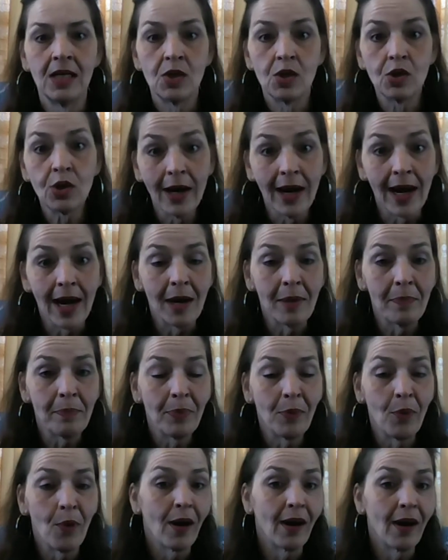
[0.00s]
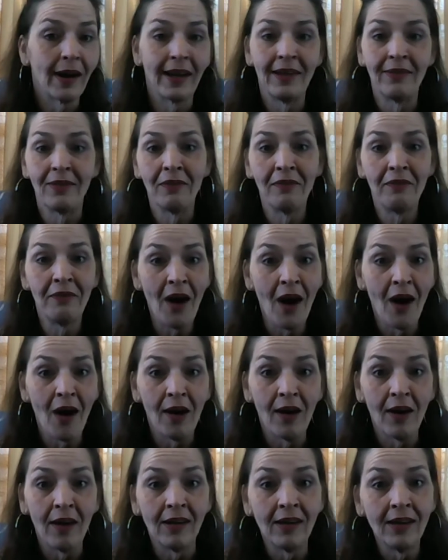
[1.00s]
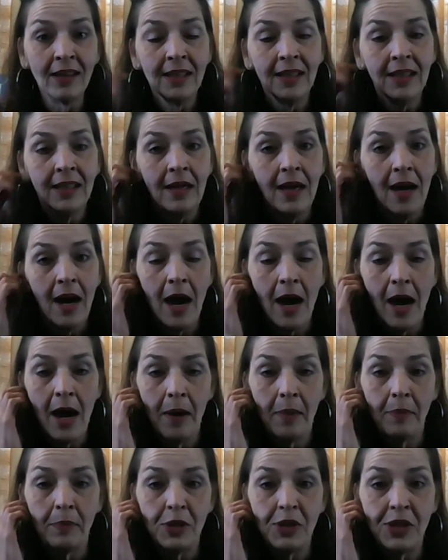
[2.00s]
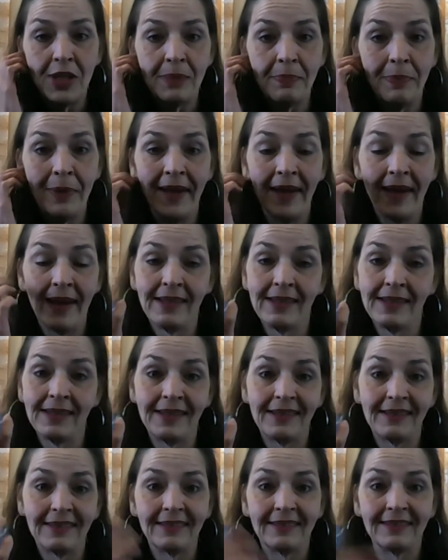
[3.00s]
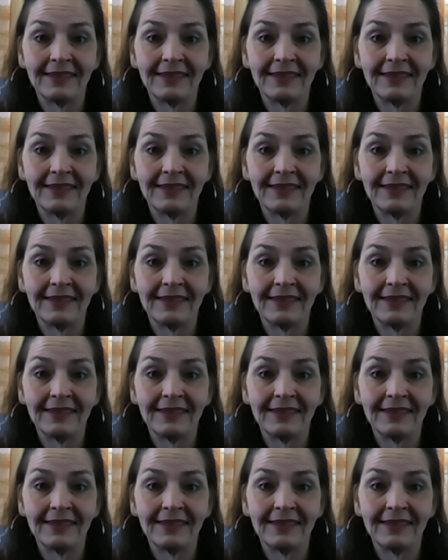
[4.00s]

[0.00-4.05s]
trip or even fall just because